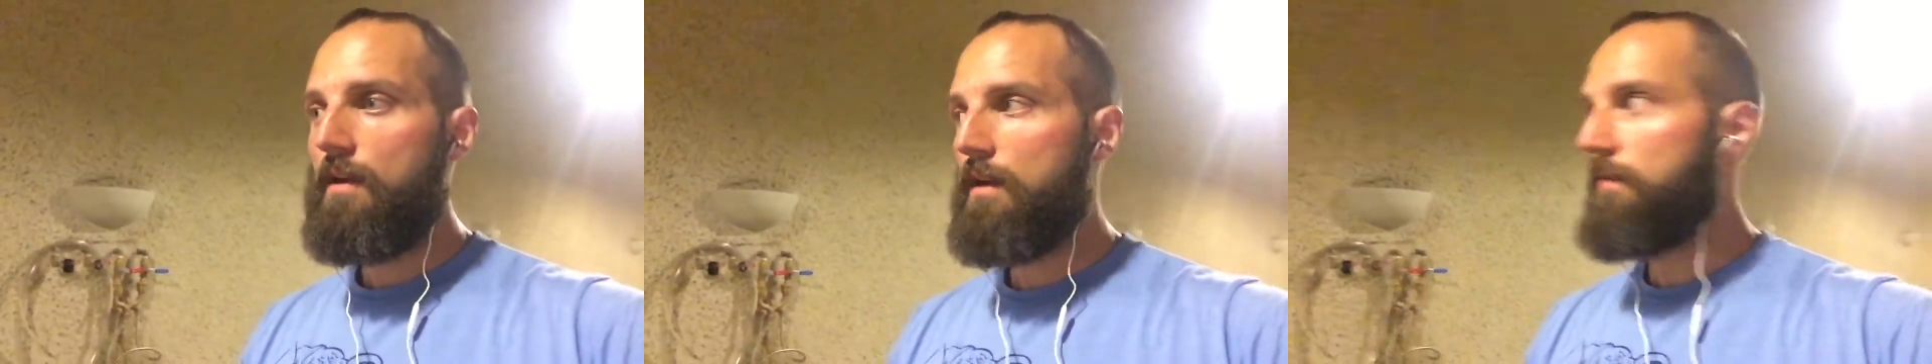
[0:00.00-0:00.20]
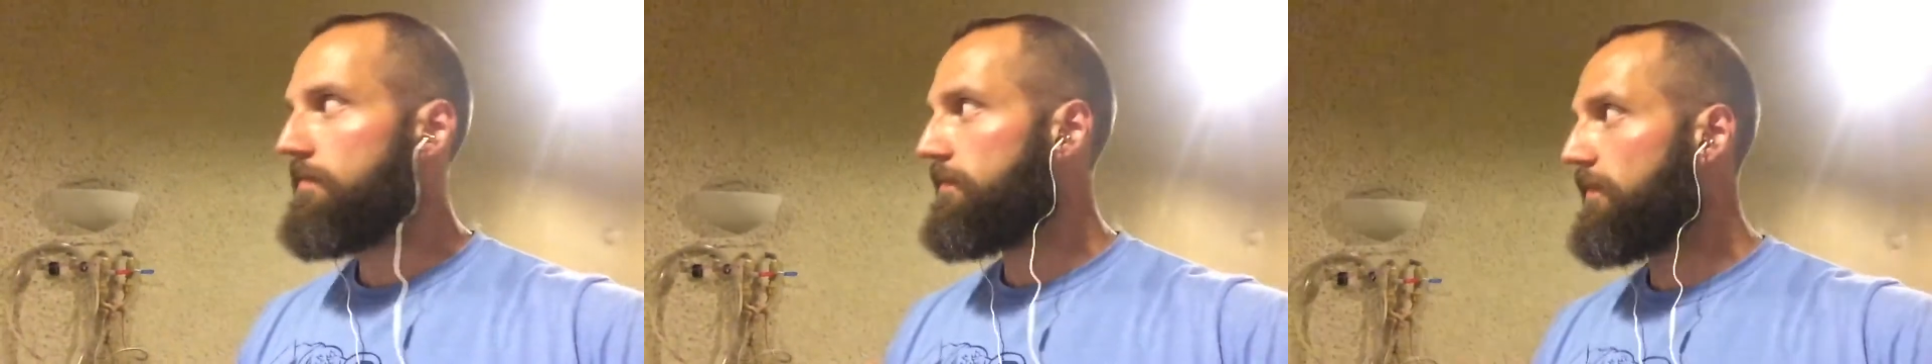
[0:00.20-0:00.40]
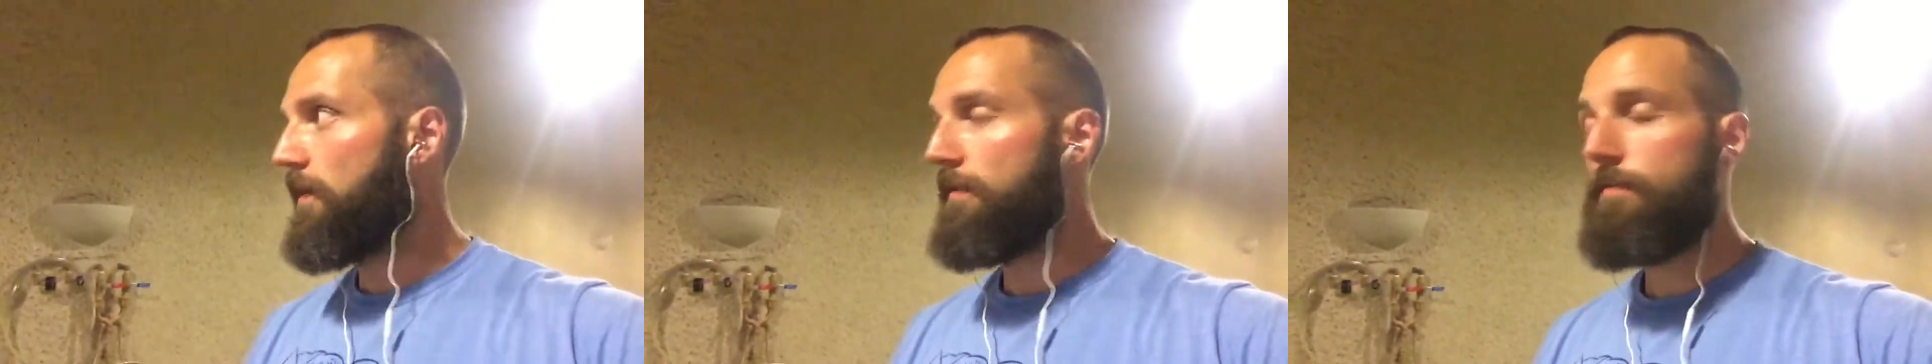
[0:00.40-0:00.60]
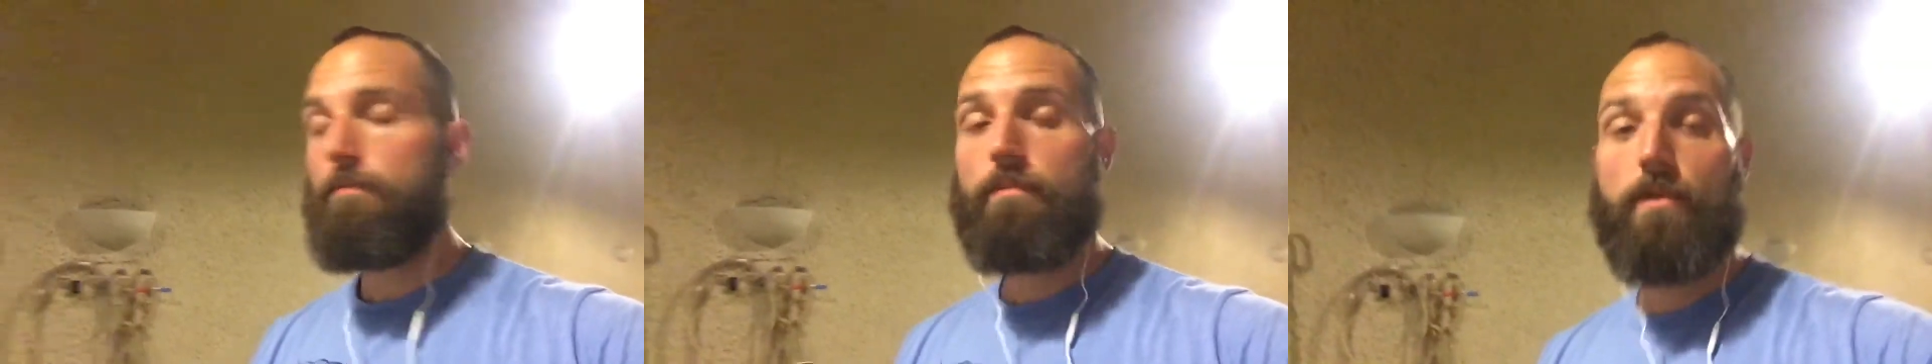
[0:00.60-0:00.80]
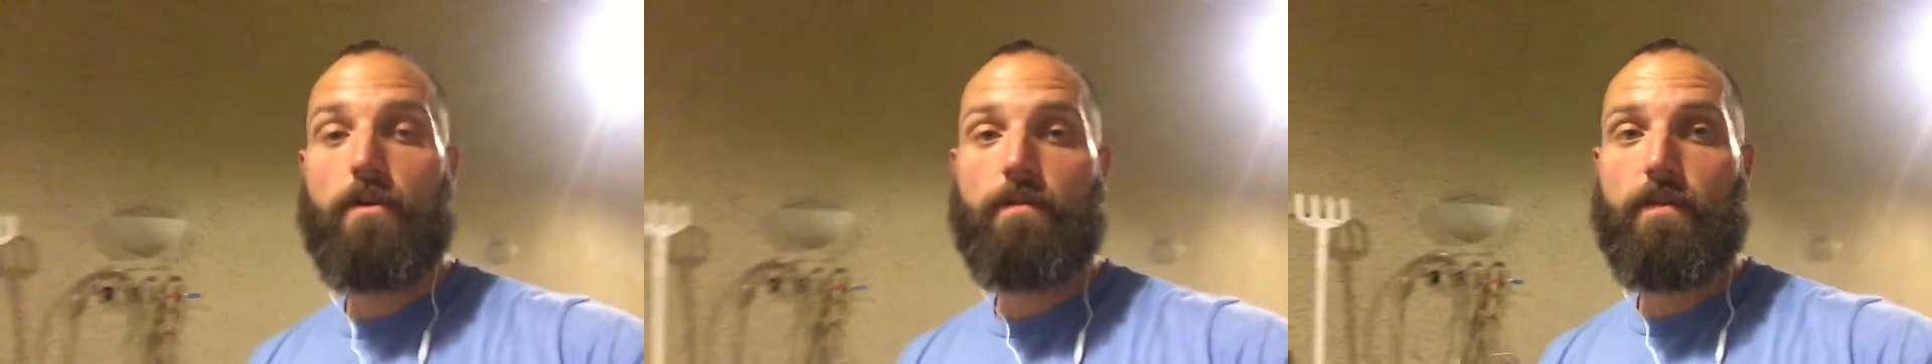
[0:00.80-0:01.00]
I'm far from
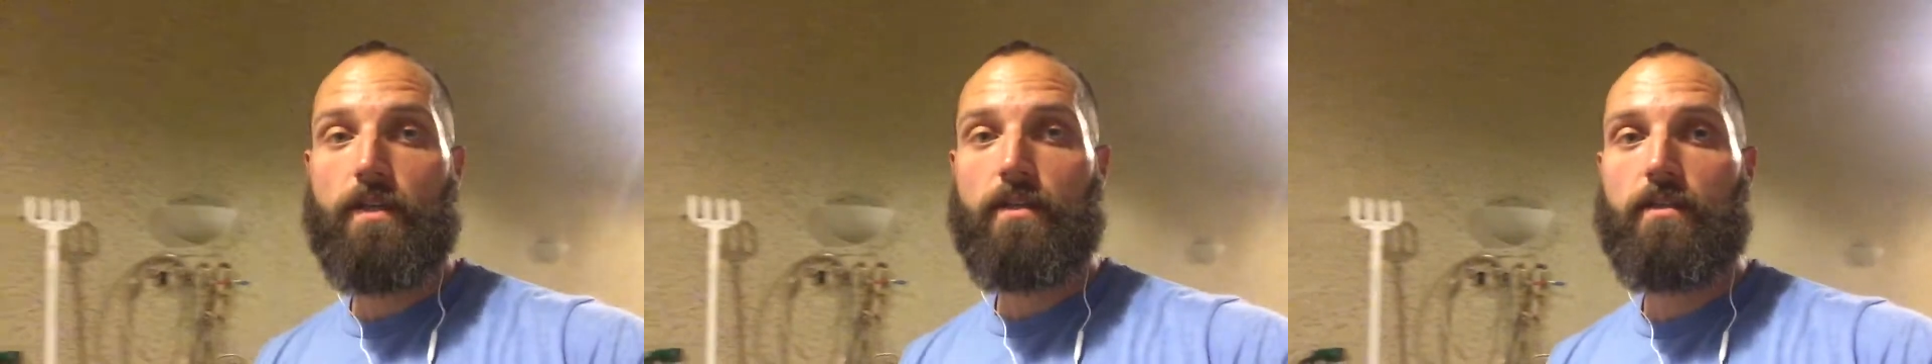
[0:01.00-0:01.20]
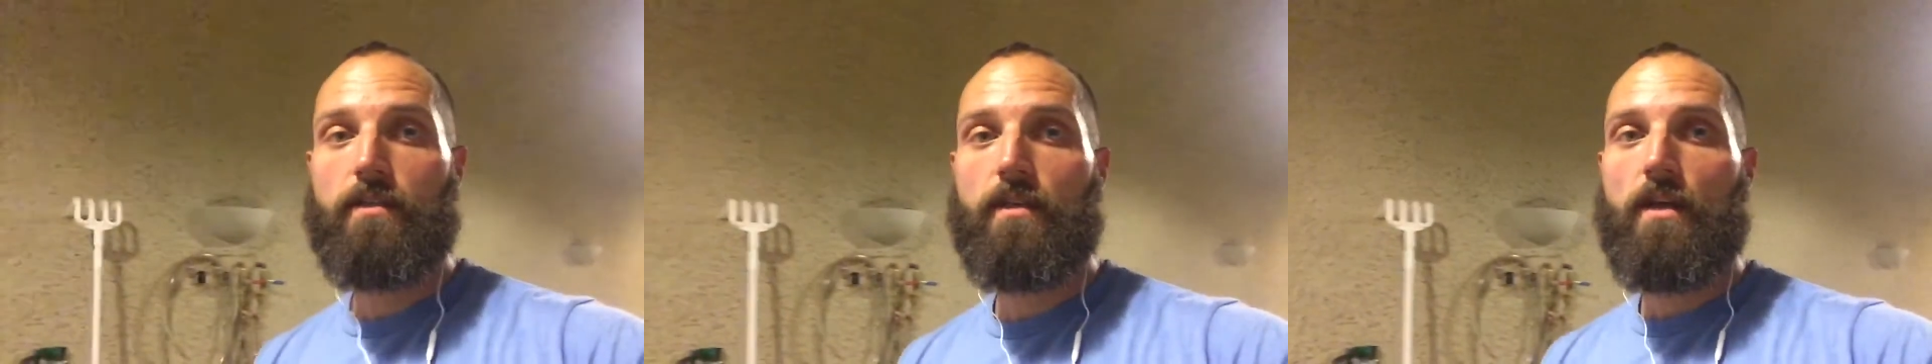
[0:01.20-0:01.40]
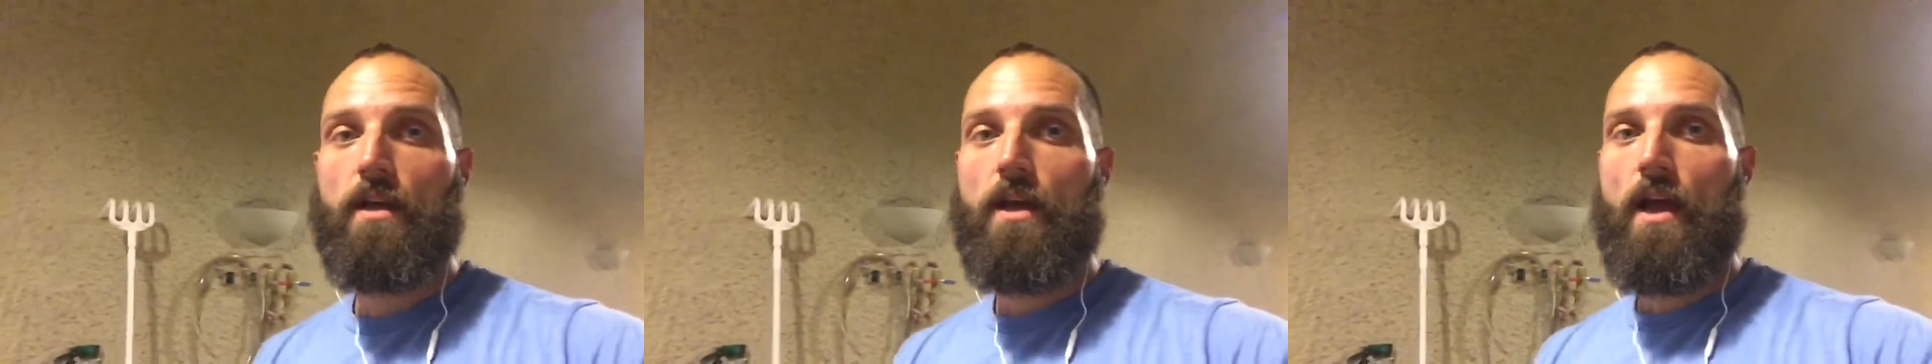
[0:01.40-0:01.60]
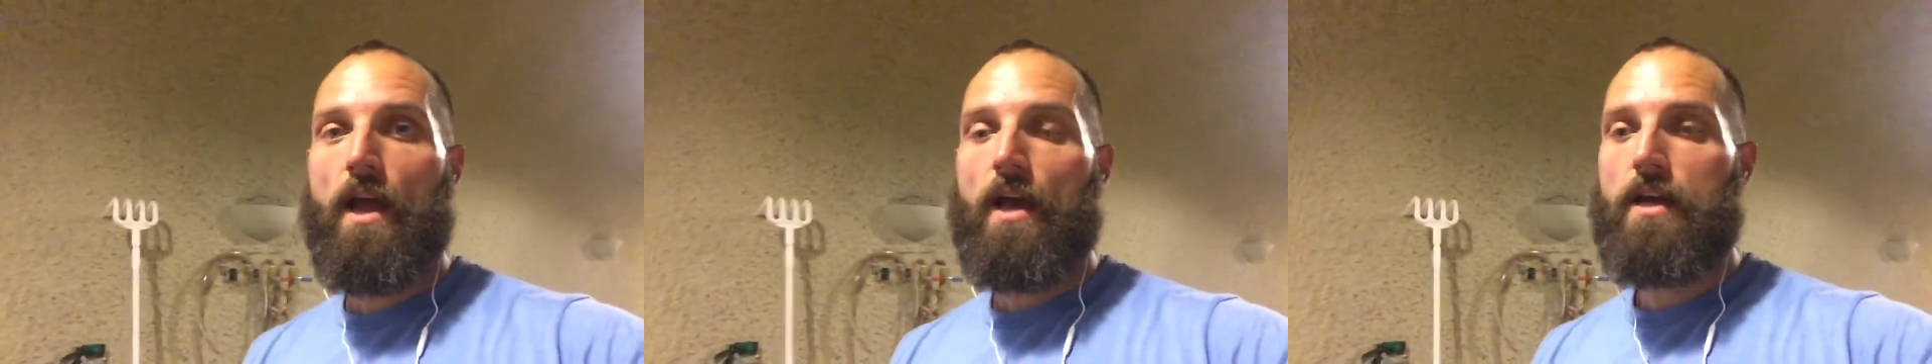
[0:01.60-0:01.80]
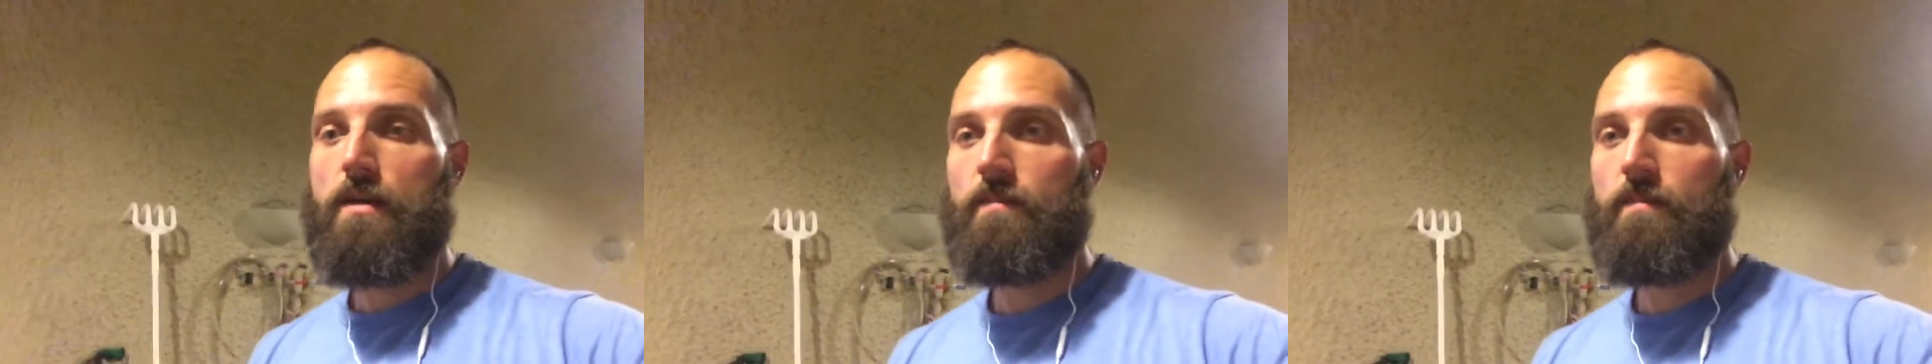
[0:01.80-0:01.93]
perfect, and